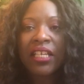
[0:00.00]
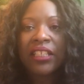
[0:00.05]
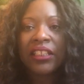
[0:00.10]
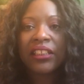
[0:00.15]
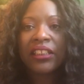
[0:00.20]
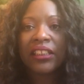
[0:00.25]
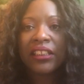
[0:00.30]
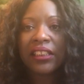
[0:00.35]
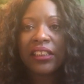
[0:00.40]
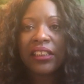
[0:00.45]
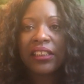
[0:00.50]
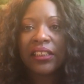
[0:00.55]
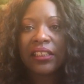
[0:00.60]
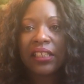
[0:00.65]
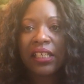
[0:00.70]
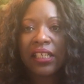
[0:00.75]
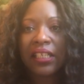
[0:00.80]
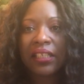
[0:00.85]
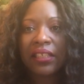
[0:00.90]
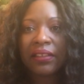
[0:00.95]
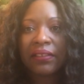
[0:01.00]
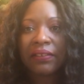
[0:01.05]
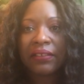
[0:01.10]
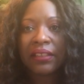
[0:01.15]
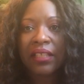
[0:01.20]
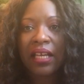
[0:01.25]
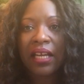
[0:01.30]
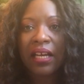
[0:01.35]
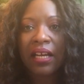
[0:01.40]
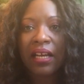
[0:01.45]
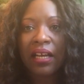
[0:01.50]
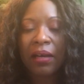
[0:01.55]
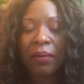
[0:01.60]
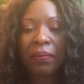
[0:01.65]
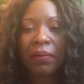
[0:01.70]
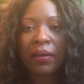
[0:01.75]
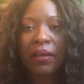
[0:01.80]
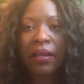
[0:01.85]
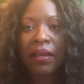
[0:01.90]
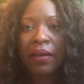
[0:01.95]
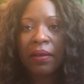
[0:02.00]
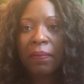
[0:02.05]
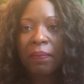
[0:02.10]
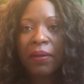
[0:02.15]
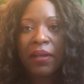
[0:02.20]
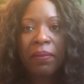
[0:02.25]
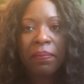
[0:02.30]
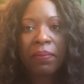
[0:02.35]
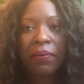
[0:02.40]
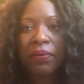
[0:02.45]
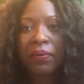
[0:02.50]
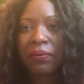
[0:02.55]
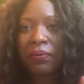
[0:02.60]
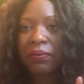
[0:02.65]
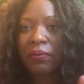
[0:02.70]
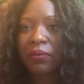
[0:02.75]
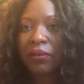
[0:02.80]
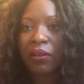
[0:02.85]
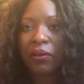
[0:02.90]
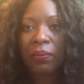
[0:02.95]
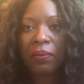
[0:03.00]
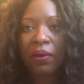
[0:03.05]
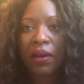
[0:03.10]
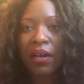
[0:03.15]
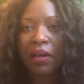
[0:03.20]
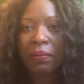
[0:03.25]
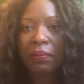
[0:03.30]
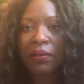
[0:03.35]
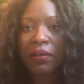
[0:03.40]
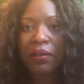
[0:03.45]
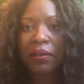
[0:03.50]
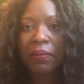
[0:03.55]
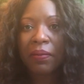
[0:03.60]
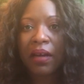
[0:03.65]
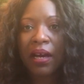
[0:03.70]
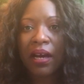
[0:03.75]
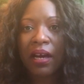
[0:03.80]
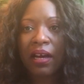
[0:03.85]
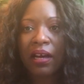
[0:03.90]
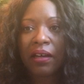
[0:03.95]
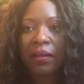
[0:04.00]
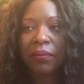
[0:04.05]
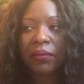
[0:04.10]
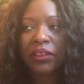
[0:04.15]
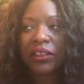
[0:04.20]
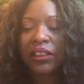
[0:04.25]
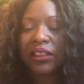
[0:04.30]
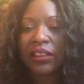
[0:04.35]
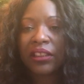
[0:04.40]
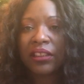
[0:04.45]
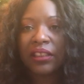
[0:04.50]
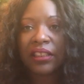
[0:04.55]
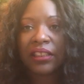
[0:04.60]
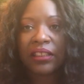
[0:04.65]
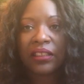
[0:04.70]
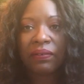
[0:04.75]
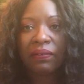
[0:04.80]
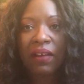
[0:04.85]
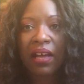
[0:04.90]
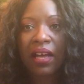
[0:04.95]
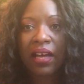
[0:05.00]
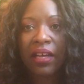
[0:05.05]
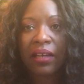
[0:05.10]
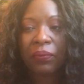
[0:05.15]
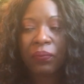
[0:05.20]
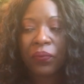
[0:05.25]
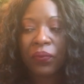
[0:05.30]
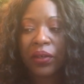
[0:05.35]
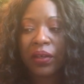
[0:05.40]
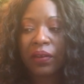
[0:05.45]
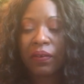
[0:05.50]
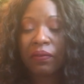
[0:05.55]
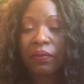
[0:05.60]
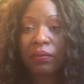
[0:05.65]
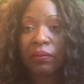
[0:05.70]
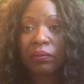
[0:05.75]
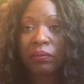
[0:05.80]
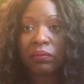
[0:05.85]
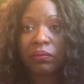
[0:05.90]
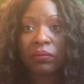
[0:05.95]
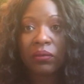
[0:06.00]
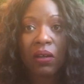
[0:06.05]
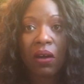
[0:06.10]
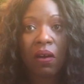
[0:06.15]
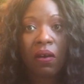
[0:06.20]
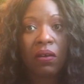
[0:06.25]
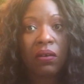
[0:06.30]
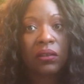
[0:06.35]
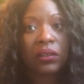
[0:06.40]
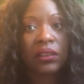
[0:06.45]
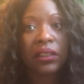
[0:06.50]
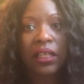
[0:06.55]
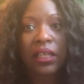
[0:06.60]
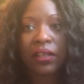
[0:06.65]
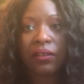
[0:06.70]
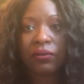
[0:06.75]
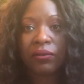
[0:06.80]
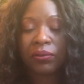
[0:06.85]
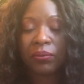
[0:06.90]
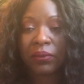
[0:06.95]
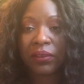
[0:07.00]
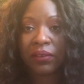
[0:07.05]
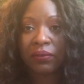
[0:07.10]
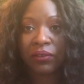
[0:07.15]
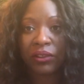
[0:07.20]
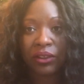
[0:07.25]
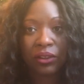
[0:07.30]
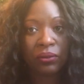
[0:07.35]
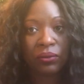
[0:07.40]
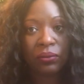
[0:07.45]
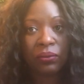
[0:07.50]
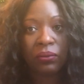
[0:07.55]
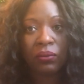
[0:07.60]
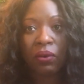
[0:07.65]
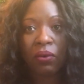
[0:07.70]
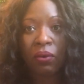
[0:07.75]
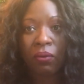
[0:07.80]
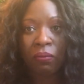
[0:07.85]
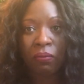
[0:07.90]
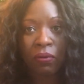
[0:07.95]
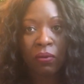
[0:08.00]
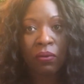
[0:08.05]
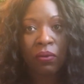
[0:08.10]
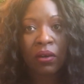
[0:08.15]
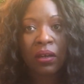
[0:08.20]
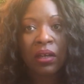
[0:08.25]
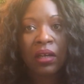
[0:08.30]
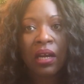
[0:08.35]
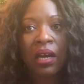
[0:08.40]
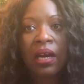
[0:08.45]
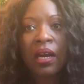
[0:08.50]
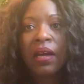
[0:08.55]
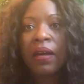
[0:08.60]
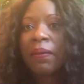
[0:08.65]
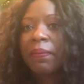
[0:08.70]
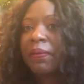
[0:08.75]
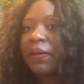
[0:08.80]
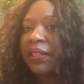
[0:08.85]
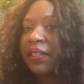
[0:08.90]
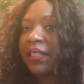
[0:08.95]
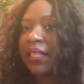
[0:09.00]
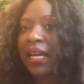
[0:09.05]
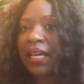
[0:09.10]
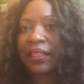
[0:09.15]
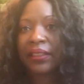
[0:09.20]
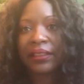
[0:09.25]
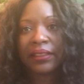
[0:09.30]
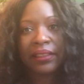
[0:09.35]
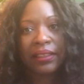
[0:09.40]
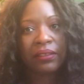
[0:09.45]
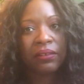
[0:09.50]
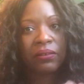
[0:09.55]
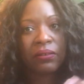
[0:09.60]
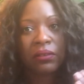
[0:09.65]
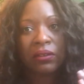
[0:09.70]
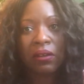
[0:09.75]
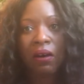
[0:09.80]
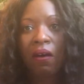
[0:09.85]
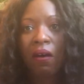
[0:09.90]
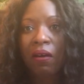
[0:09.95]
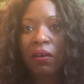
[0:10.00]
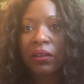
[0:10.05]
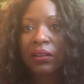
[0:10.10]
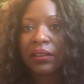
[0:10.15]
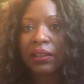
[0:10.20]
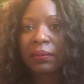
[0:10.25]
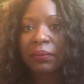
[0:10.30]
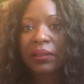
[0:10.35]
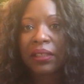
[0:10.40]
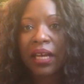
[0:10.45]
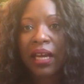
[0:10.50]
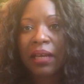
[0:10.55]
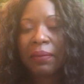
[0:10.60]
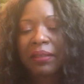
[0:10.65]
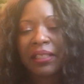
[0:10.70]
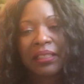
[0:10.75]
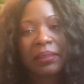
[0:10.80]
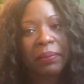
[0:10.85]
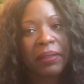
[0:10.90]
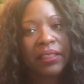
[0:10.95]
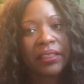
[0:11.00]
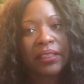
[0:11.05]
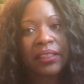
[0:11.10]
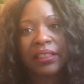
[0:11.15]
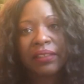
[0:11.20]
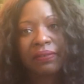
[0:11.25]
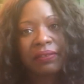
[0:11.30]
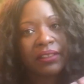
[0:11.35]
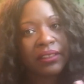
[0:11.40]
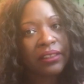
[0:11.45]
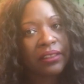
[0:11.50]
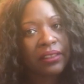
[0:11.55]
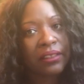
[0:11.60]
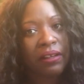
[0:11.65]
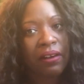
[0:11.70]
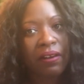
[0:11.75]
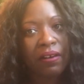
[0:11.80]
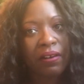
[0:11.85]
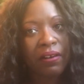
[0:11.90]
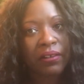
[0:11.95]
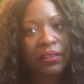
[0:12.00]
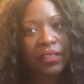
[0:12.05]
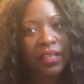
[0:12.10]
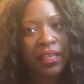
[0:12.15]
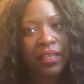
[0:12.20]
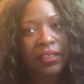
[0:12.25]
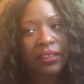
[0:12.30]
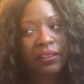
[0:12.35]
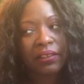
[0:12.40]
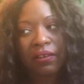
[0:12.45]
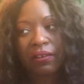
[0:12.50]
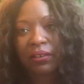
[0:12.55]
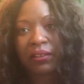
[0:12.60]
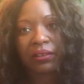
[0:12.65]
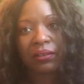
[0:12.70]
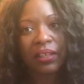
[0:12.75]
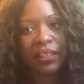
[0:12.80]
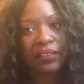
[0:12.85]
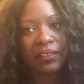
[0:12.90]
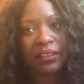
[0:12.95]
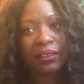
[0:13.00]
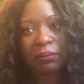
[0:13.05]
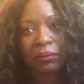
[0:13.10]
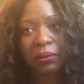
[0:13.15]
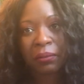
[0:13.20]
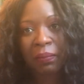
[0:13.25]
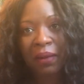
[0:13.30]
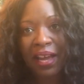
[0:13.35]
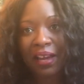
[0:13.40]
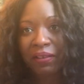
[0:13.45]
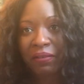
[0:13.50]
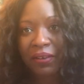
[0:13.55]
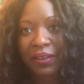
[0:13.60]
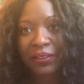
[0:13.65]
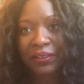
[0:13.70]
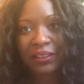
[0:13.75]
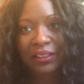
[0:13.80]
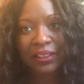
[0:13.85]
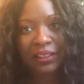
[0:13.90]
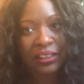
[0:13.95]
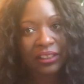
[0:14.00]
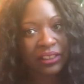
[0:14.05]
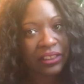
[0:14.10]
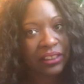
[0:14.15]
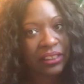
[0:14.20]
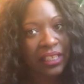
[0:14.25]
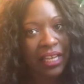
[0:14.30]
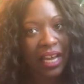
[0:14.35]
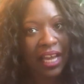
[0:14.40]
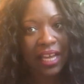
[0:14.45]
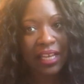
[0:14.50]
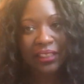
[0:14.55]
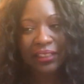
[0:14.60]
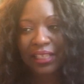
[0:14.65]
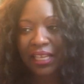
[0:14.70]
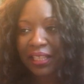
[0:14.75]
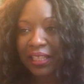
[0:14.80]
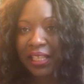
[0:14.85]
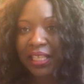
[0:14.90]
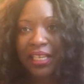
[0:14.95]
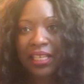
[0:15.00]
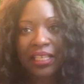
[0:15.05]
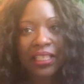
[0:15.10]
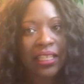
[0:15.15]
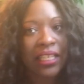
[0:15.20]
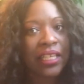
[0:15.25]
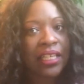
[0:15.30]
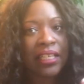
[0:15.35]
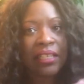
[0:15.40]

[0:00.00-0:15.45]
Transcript: She loves people, no problem. She is fine with dogs in groups of 2 or more. But that single dog sometimes, especially if it's a dog that has also had similar backgrounds that she has, I think,